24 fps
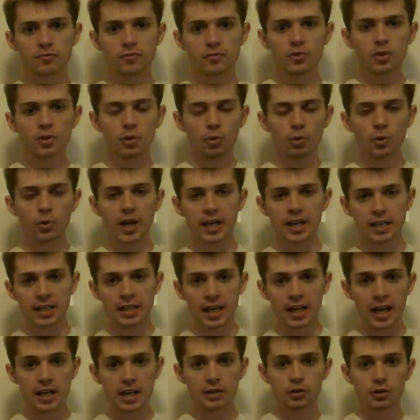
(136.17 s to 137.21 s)
so creating
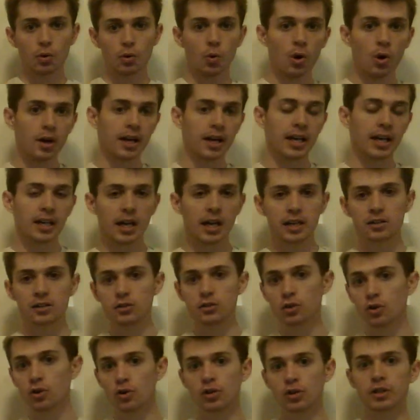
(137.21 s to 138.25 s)
a torque, a
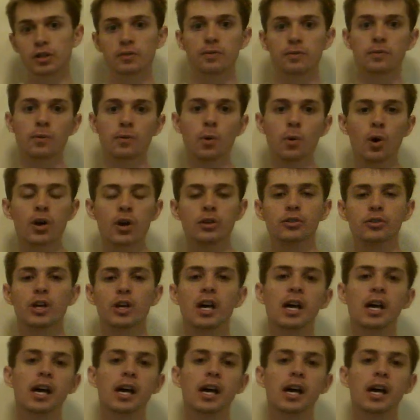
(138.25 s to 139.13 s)
turning force.